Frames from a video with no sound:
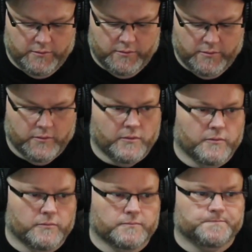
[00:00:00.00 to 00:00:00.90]

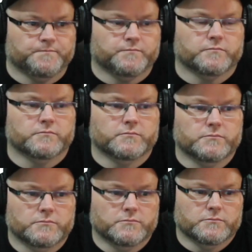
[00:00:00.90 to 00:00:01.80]
(silence)